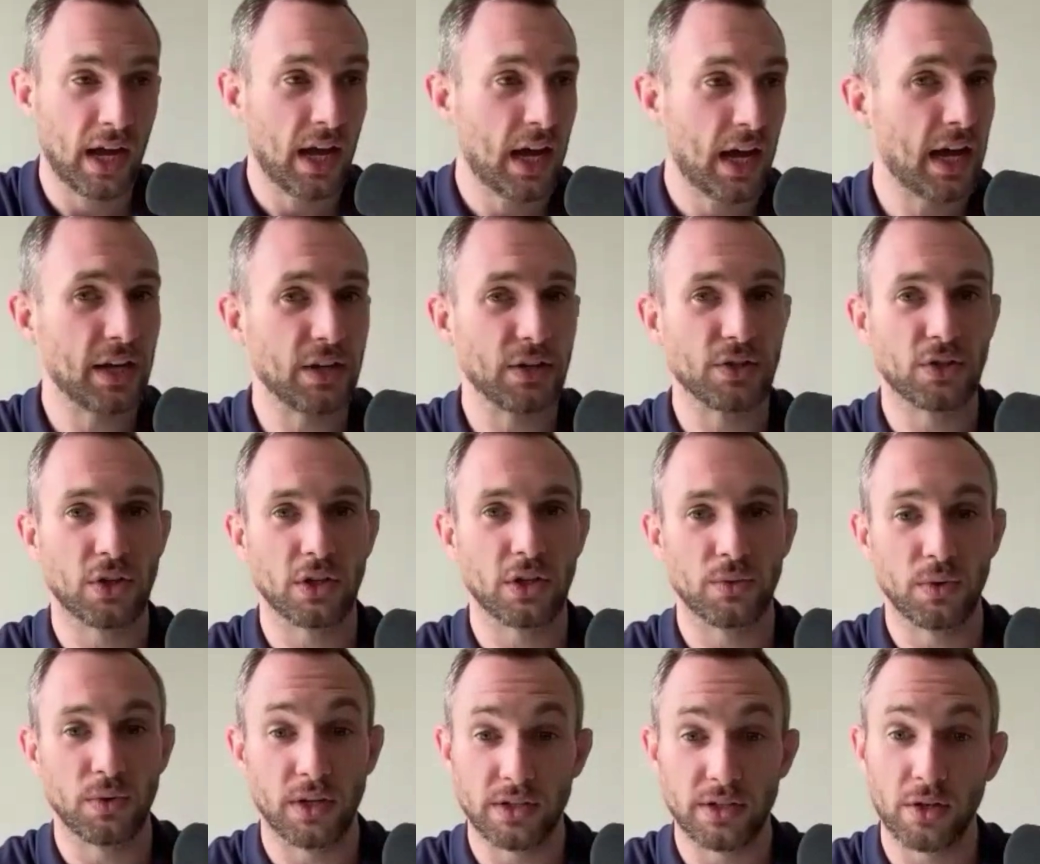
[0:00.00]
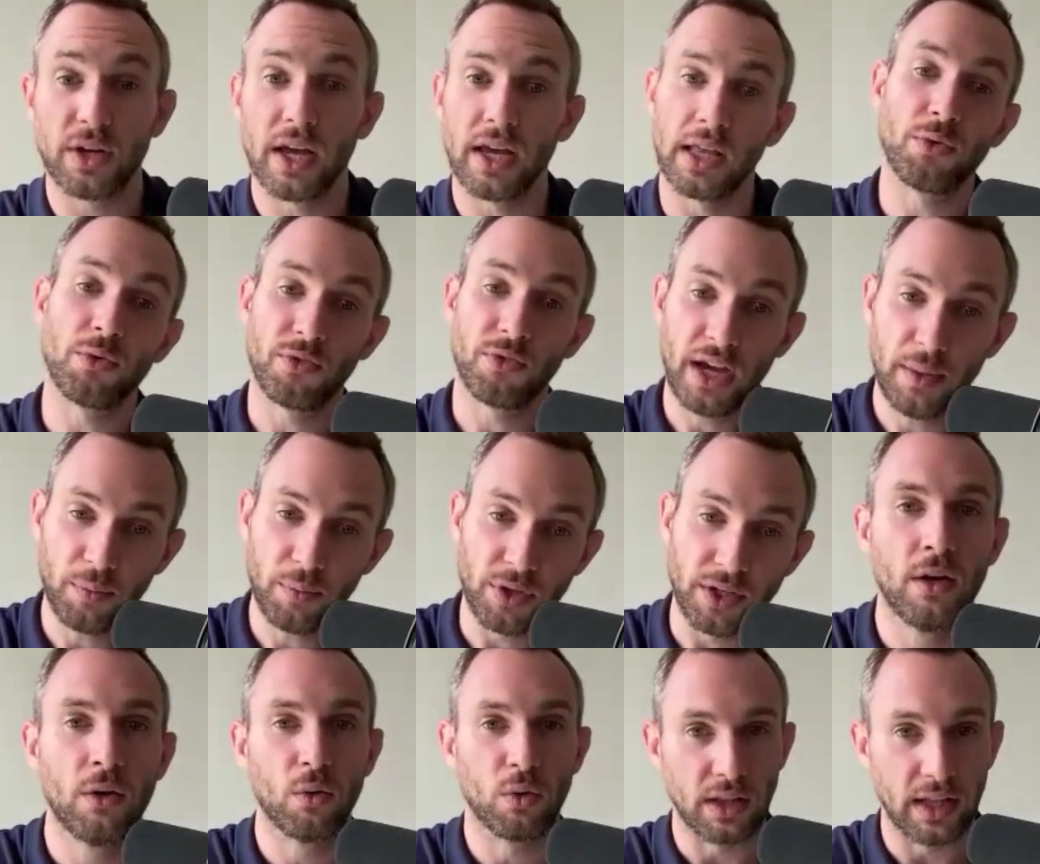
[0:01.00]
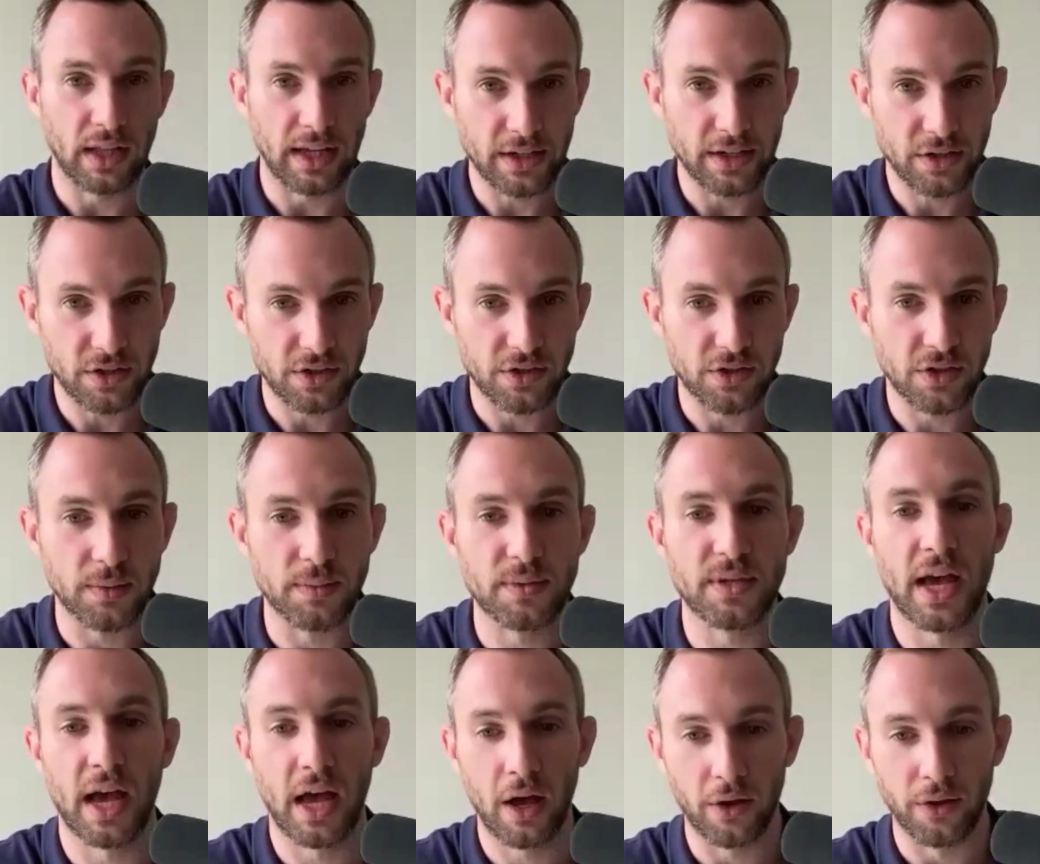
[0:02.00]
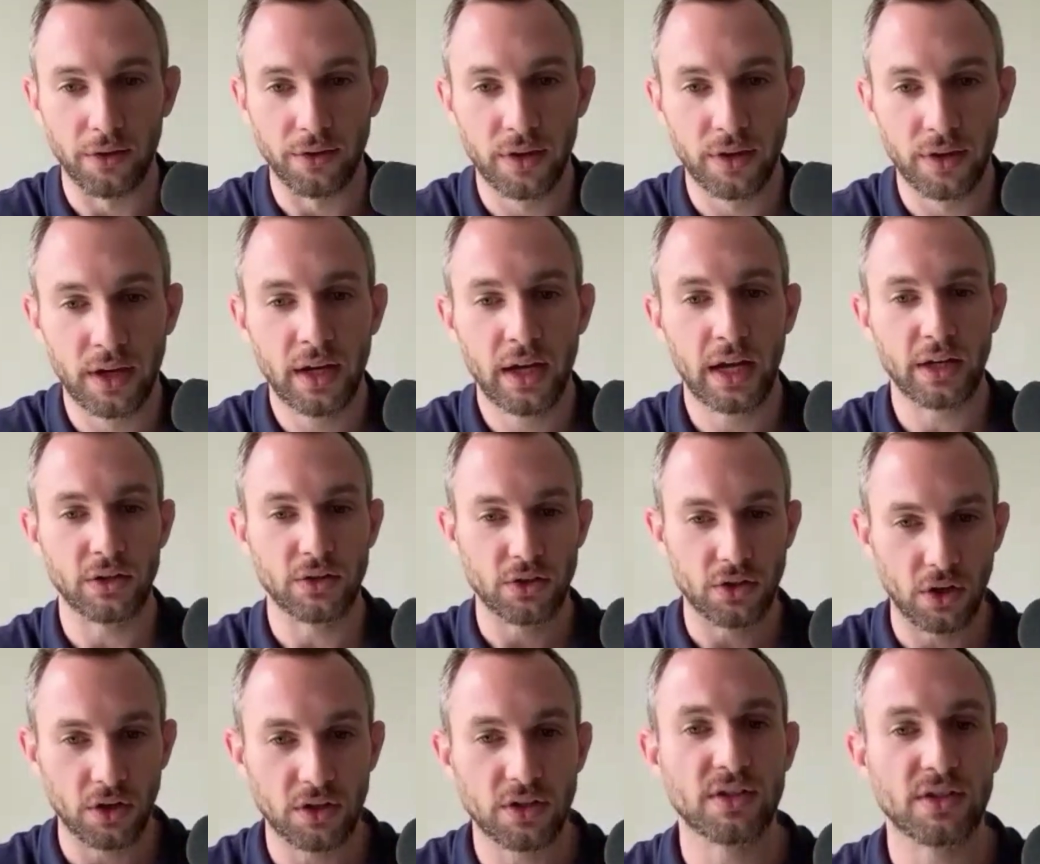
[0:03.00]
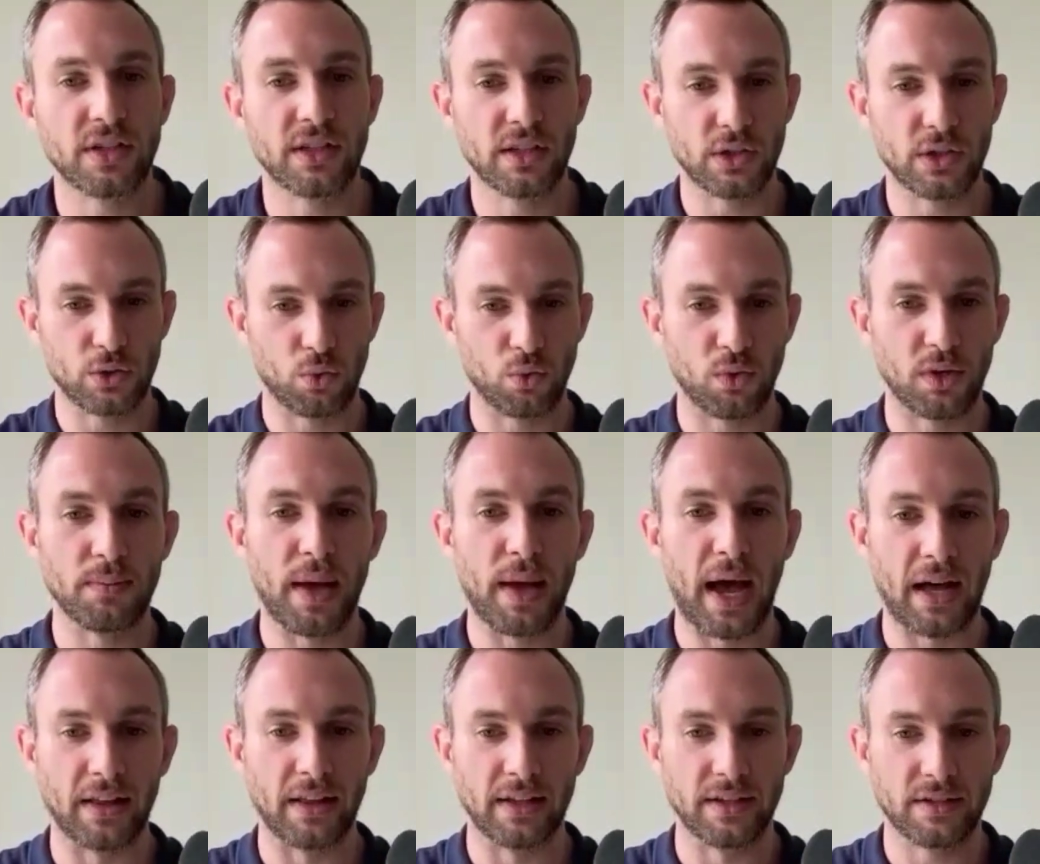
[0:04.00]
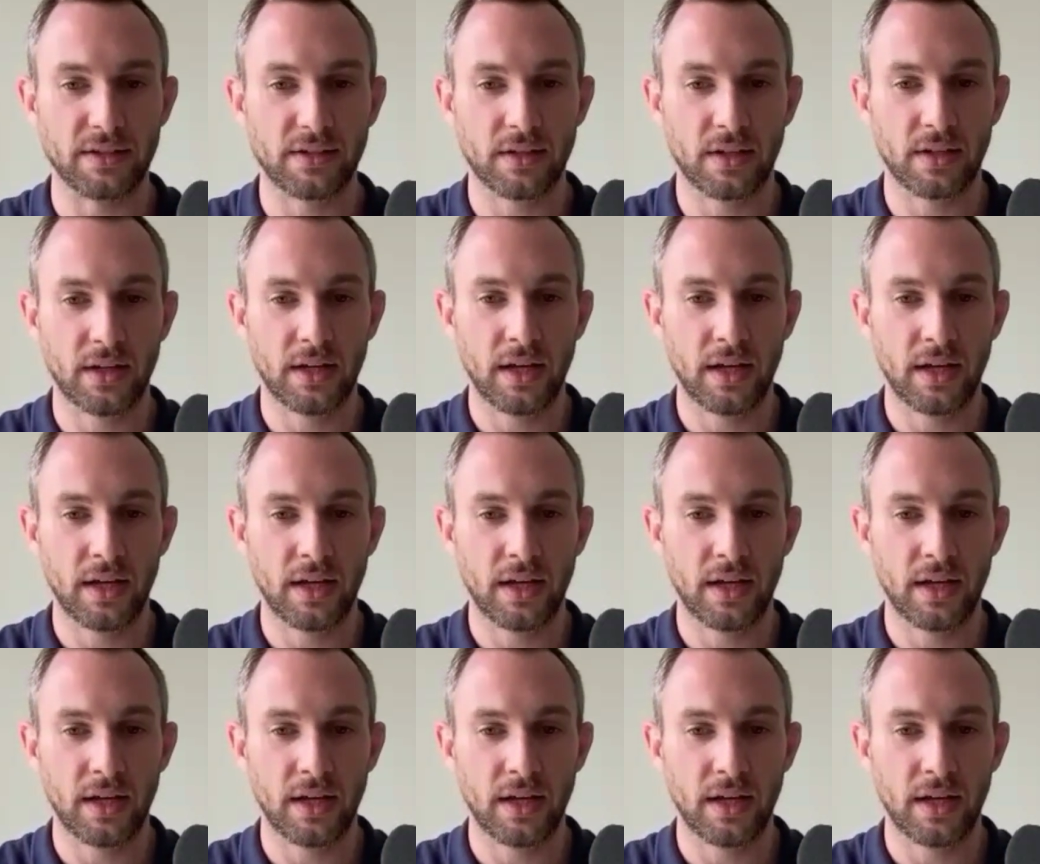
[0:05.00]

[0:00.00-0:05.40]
And you start to realize, okay, like family, relationships, health, and you start to see this rebalance.